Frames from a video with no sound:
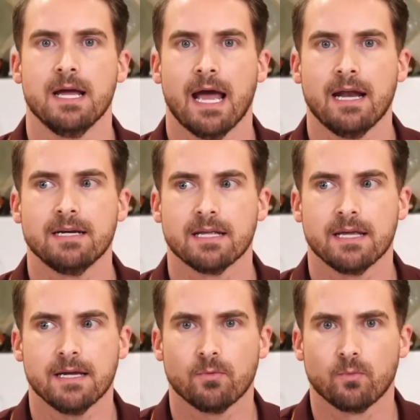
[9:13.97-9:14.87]
And
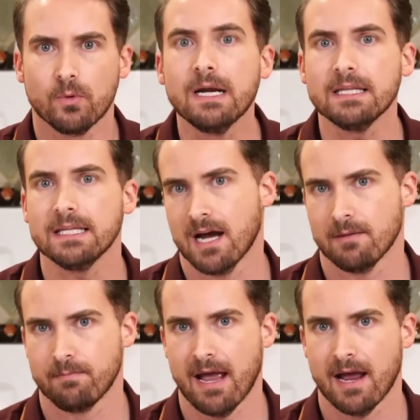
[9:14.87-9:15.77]
it really
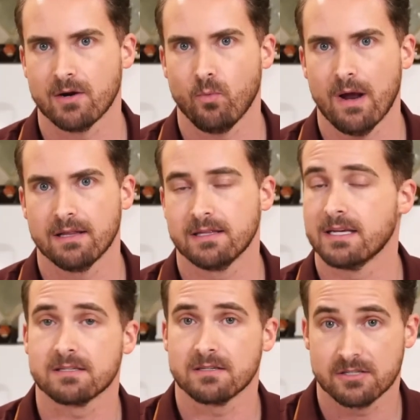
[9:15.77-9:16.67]
got bad when
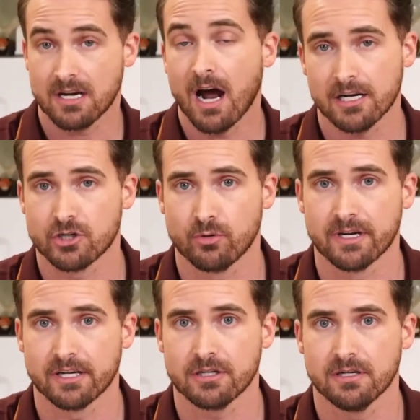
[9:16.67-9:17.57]
this Scottish
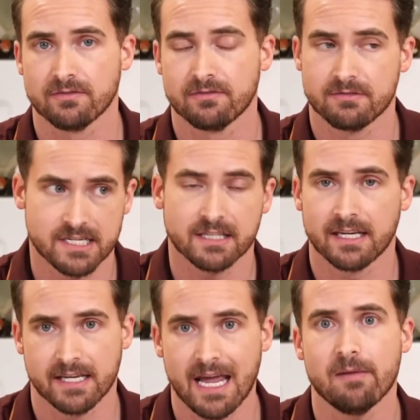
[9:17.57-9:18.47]
tradition of
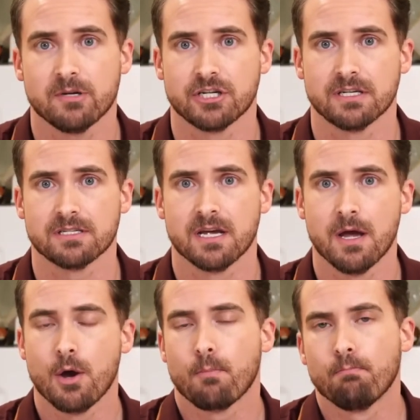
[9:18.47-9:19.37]
stealing cabbages
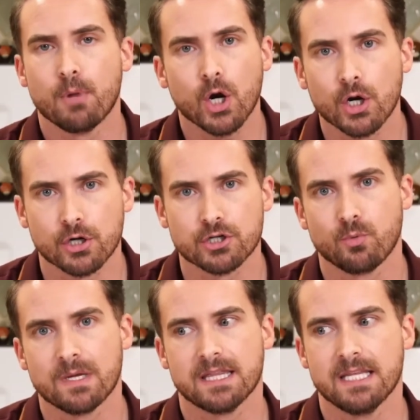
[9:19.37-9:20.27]
merged
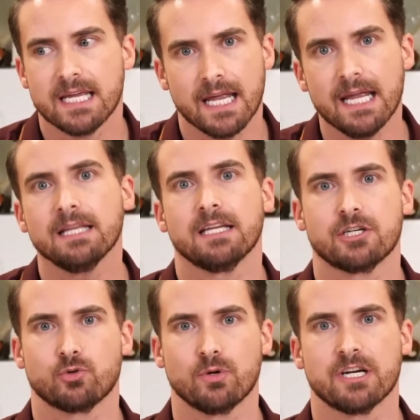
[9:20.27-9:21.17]
with the
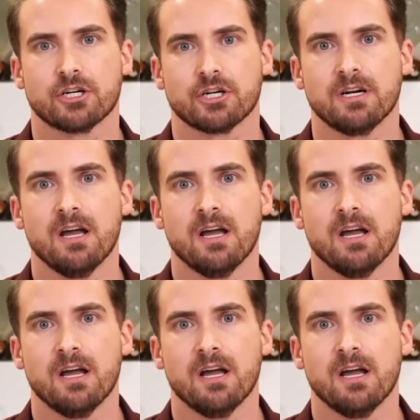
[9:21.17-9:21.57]
English tradition